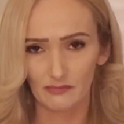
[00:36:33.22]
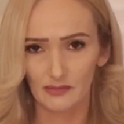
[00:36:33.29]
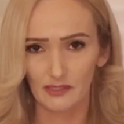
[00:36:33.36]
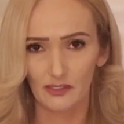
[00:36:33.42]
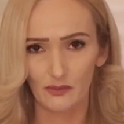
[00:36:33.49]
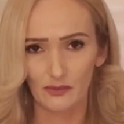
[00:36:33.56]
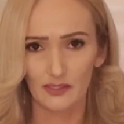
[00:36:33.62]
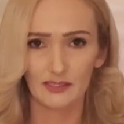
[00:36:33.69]

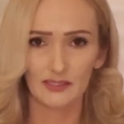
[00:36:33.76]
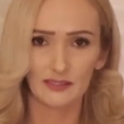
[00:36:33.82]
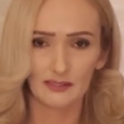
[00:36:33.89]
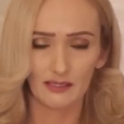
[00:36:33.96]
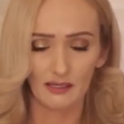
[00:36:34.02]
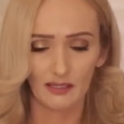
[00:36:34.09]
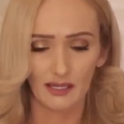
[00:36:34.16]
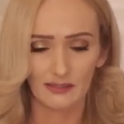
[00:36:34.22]
this is a
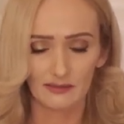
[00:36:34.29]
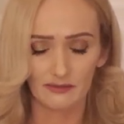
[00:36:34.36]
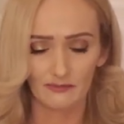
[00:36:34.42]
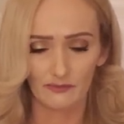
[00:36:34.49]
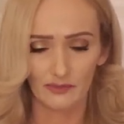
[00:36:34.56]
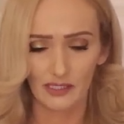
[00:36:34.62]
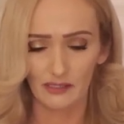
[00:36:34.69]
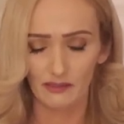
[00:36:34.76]

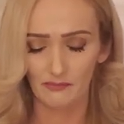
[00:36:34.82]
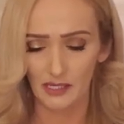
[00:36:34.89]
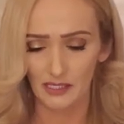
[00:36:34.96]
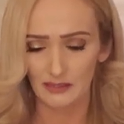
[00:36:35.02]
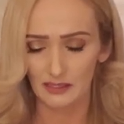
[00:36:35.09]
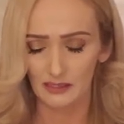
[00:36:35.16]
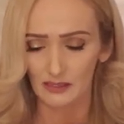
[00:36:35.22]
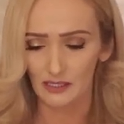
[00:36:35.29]
collective read
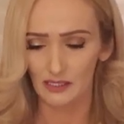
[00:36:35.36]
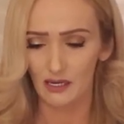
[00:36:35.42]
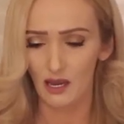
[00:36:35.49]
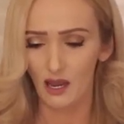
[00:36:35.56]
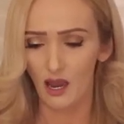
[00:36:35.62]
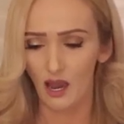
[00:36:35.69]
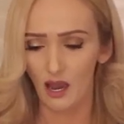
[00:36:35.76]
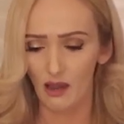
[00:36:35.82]
basically.
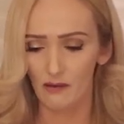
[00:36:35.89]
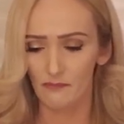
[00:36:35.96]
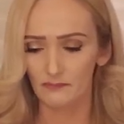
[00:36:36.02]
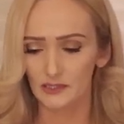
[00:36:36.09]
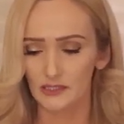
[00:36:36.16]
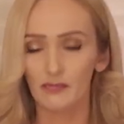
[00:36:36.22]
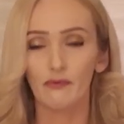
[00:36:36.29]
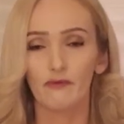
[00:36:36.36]

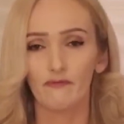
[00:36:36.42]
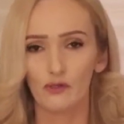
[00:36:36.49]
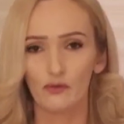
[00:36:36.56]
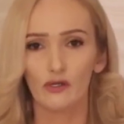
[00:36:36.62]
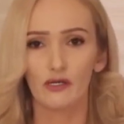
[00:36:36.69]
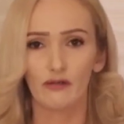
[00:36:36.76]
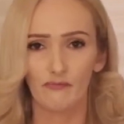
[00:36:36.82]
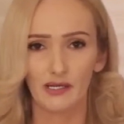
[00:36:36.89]
Some of you
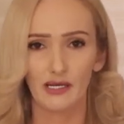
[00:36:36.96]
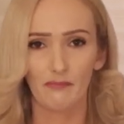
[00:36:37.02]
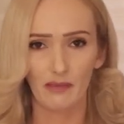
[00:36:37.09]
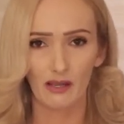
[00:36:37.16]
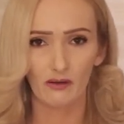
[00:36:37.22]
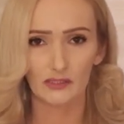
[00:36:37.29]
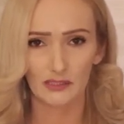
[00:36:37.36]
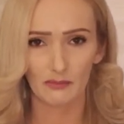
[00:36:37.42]
could have been a
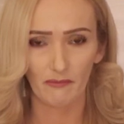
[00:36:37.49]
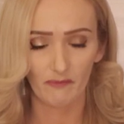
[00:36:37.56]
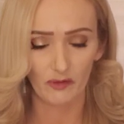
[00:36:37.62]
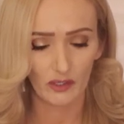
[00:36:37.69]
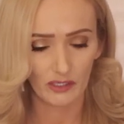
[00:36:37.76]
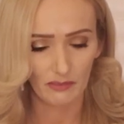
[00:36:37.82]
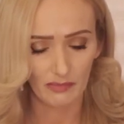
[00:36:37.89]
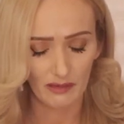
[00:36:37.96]
male, some of you
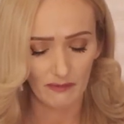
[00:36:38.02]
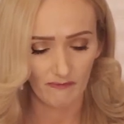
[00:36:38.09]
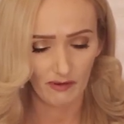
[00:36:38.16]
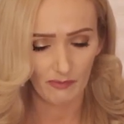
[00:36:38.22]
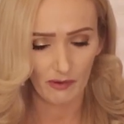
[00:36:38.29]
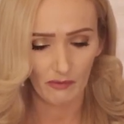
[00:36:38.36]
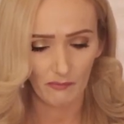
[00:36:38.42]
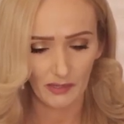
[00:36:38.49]
could have been a
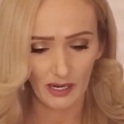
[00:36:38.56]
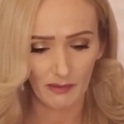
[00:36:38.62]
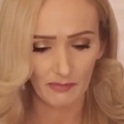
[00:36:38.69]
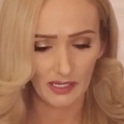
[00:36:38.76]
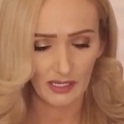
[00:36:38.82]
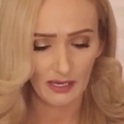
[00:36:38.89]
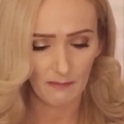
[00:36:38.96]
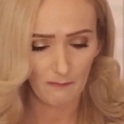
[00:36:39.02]
female, but I'm
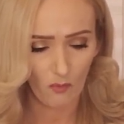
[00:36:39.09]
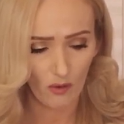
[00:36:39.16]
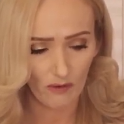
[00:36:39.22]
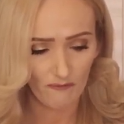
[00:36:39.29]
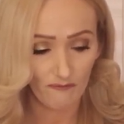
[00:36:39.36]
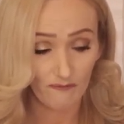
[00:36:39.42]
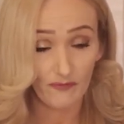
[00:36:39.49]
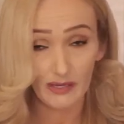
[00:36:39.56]
getting
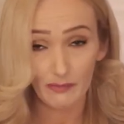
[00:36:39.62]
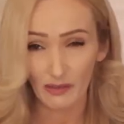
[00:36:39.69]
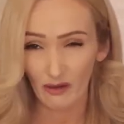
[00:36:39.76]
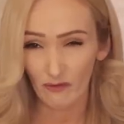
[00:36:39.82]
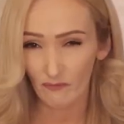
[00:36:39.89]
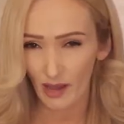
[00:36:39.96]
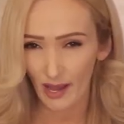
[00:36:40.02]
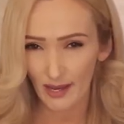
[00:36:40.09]
more
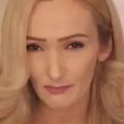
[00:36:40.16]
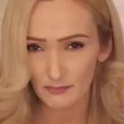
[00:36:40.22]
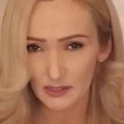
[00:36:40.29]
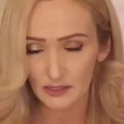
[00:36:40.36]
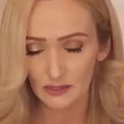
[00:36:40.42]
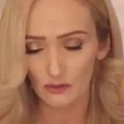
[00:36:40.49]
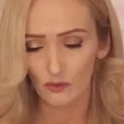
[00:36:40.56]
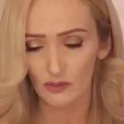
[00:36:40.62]
female vibes.
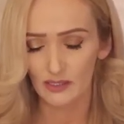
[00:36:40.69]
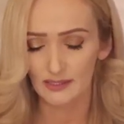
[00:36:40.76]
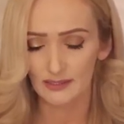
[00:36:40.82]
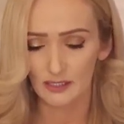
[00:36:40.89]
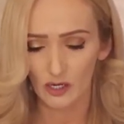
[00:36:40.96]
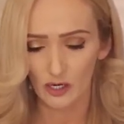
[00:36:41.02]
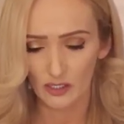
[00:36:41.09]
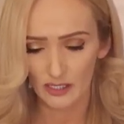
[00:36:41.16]
So in this
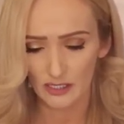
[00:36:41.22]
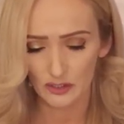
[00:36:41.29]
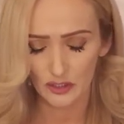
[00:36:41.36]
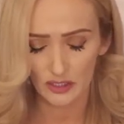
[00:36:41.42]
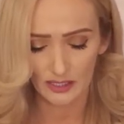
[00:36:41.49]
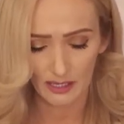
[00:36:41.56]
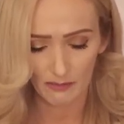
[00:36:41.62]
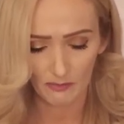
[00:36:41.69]

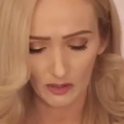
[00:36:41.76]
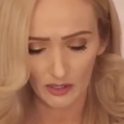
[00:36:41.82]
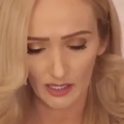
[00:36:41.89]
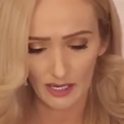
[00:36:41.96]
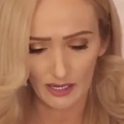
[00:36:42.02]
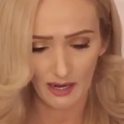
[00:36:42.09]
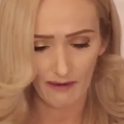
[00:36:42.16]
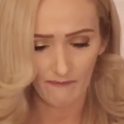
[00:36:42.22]
incarnation that I'm looking
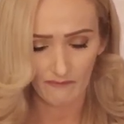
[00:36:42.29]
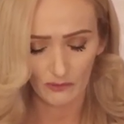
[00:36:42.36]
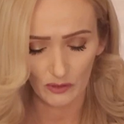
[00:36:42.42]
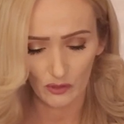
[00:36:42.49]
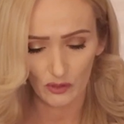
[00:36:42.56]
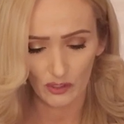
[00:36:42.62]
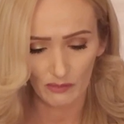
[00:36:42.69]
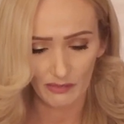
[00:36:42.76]
at, I feel
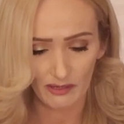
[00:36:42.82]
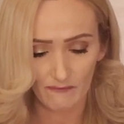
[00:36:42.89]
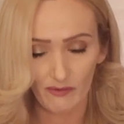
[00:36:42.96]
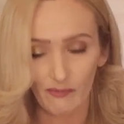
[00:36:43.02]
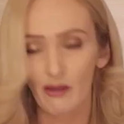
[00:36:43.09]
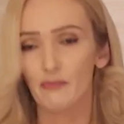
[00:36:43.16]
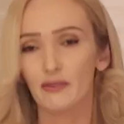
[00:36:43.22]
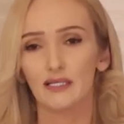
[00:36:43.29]
you could have been a
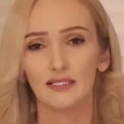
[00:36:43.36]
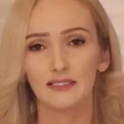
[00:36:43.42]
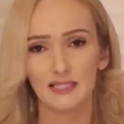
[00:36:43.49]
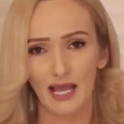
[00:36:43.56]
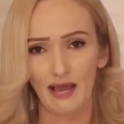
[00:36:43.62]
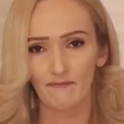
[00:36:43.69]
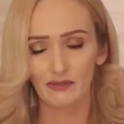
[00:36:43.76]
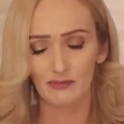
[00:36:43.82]
female, but it doesn't
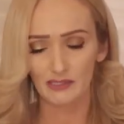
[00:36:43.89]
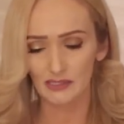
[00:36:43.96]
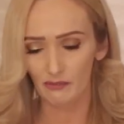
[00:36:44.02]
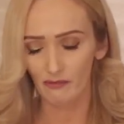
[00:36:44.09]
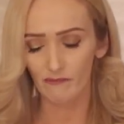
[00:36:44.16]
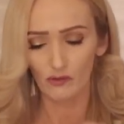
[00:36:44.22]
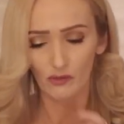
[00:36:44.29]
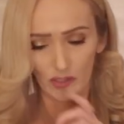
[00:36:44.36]
have to be.
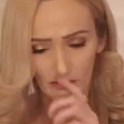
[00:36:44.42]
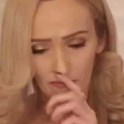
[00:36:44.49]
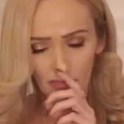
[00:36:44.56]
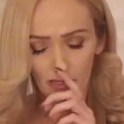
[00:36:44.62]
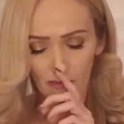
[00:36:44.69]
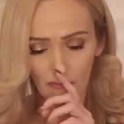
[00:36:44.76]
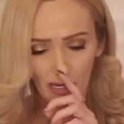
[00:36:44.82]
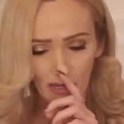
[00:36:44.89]
Some of you could have
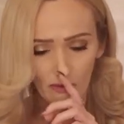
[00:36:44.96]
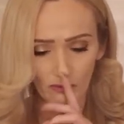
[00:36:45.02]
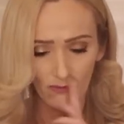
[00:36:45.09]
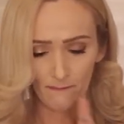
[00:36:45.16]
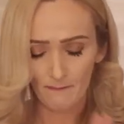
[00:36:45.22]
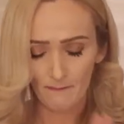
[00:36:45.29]
been a male.